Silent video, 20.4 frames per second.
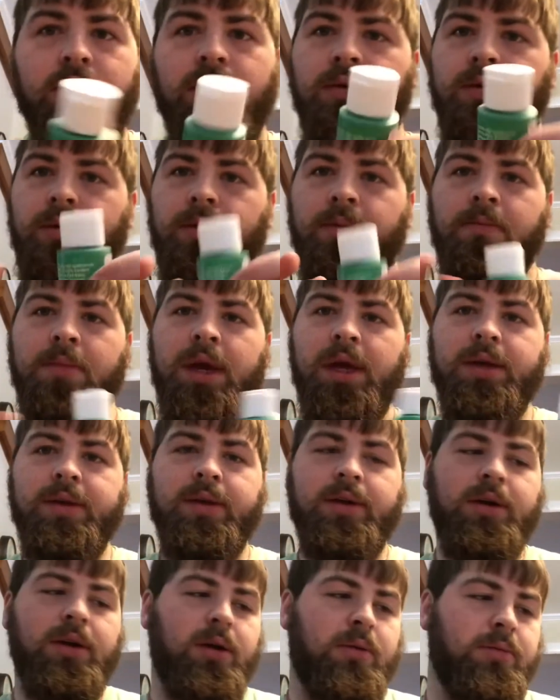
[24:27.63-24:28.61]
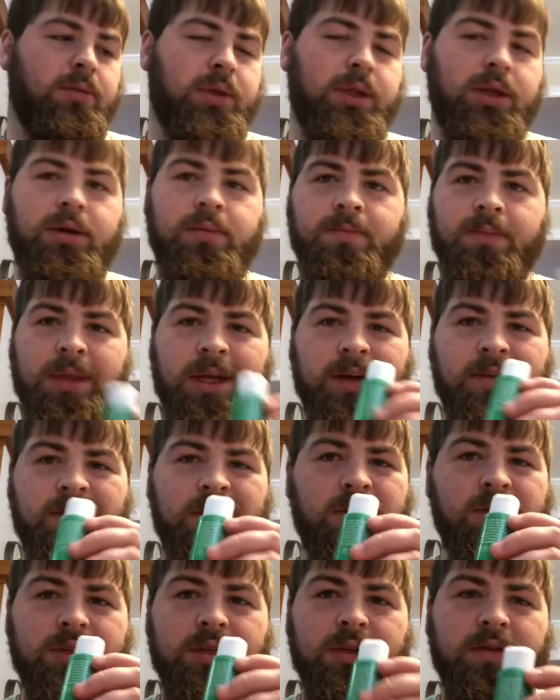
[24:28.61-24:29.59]
Amazing company. I've
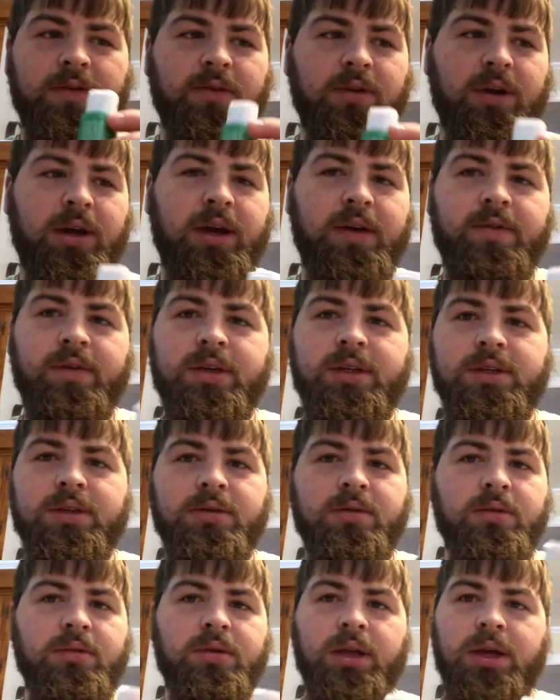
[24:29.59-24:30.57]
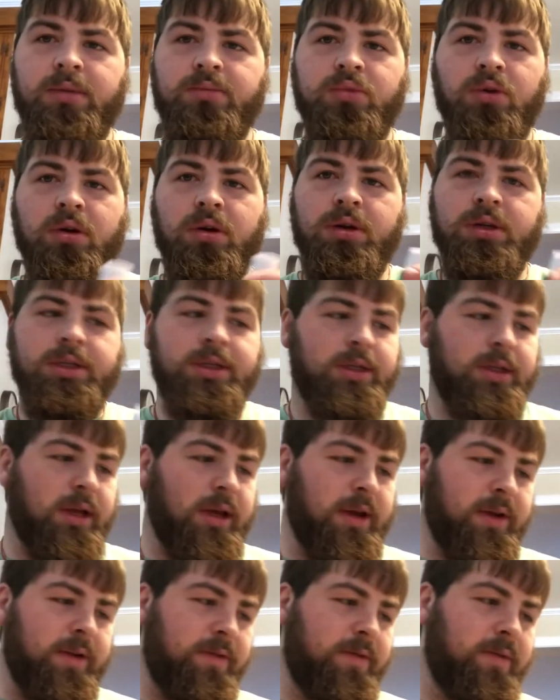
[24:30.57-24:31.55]
used this for every single like project
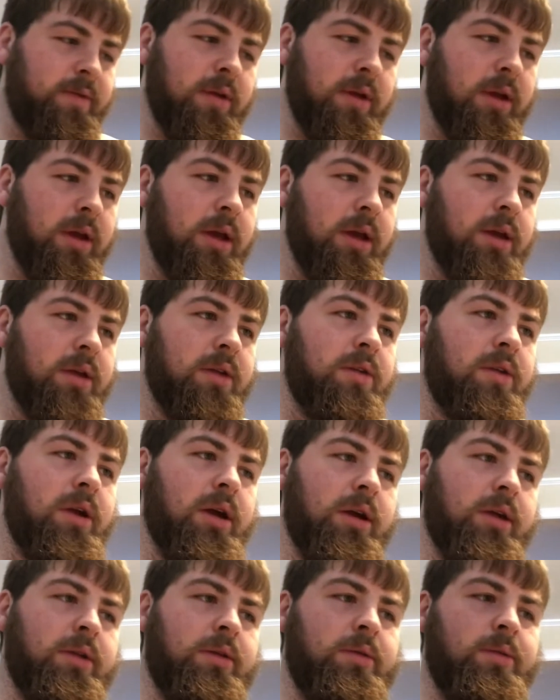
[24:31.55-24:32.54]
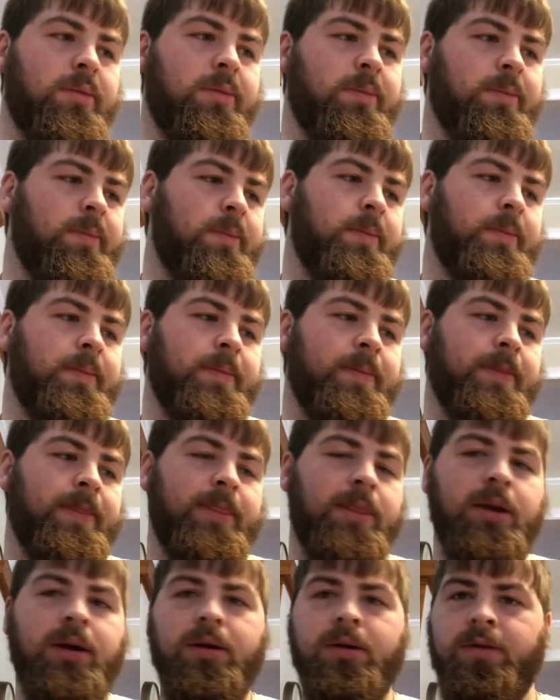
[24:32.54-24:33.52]
I've done.
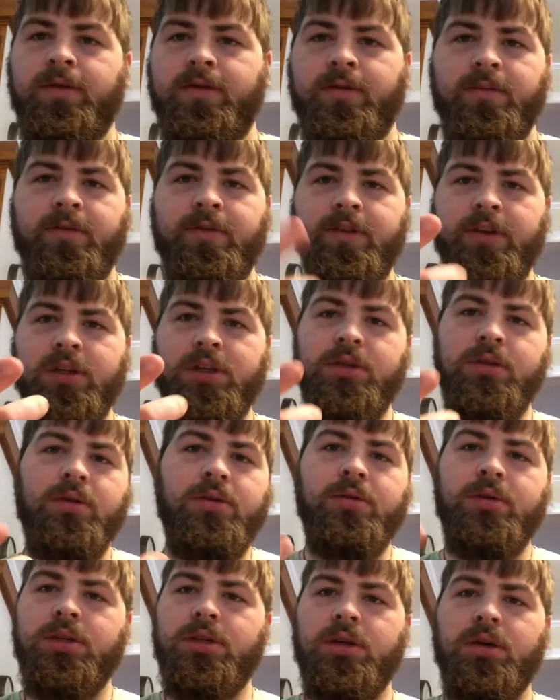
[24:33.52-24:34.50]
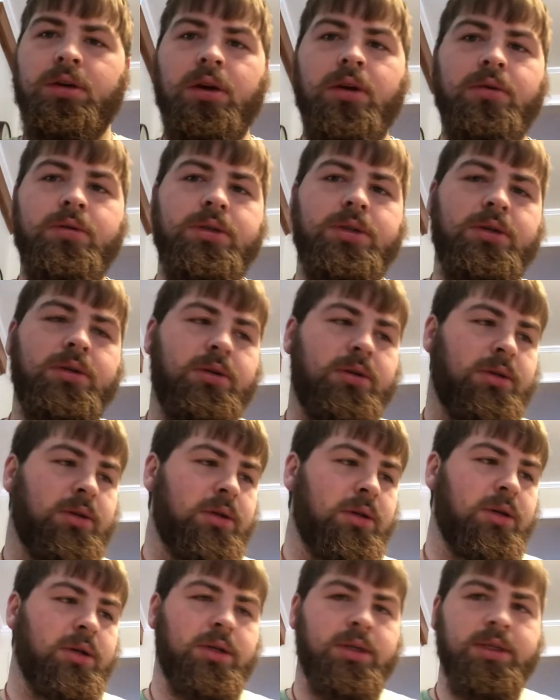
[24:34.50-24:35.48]
From fishing lures to coasters,
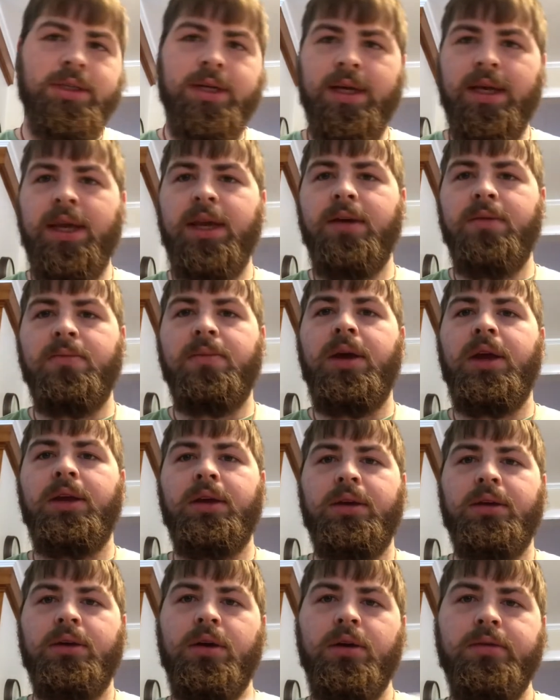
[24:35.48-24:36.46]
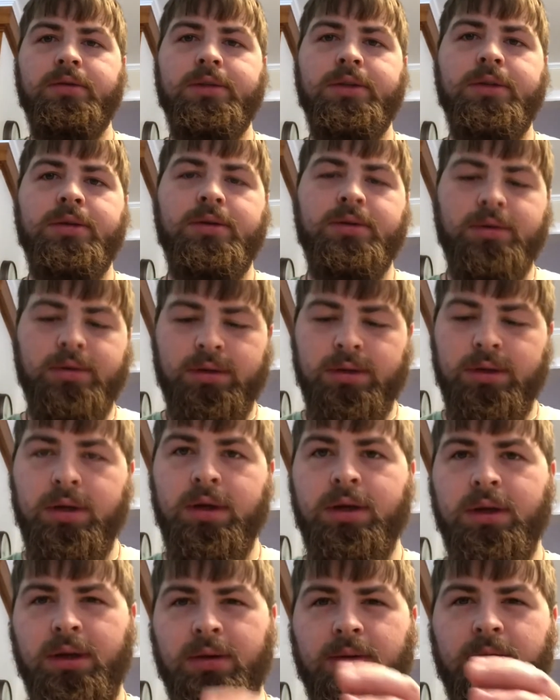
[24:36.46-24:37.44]
because I hand paint coasters.
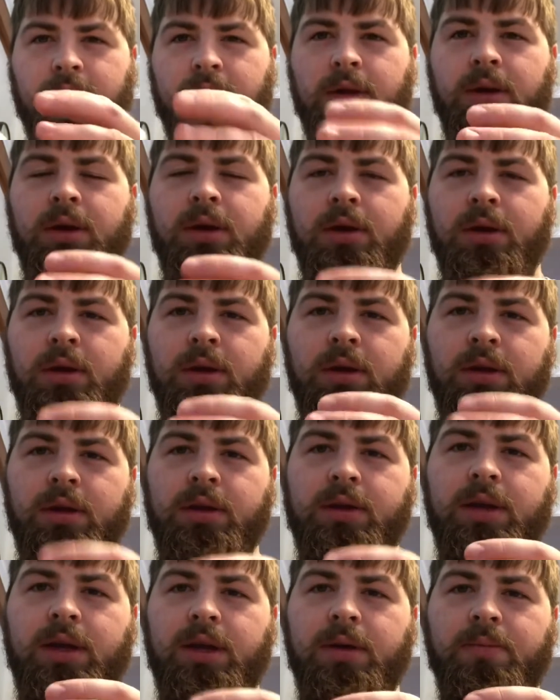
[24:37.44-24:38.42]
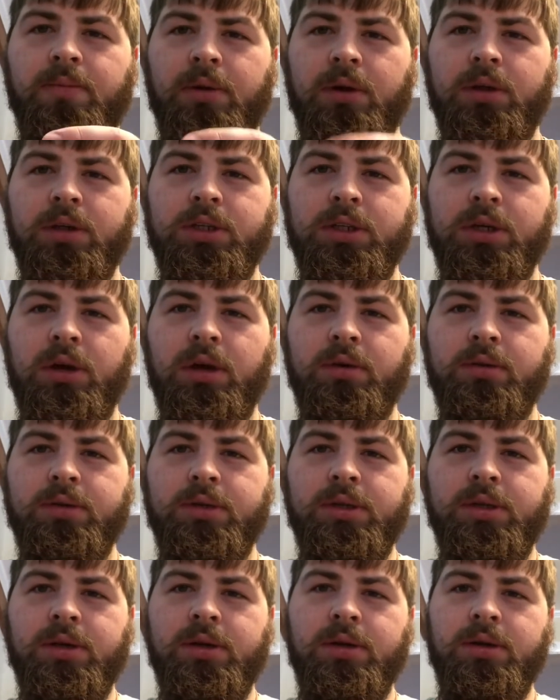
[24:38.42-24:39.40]
Like, you take a birch
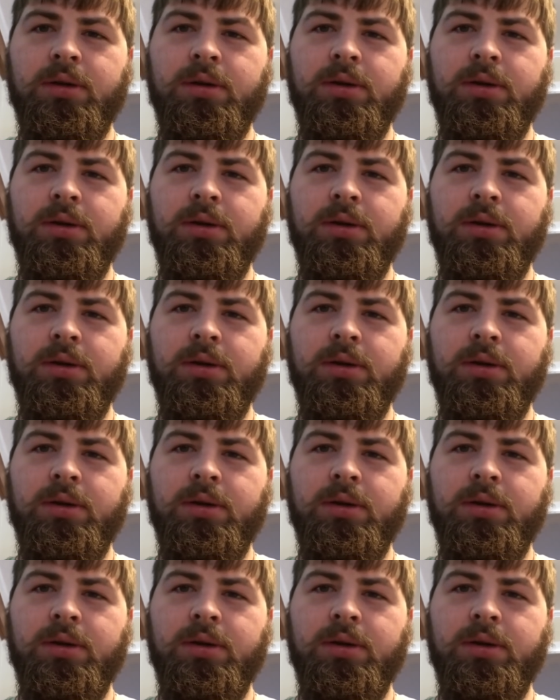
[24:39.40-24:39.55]
coaster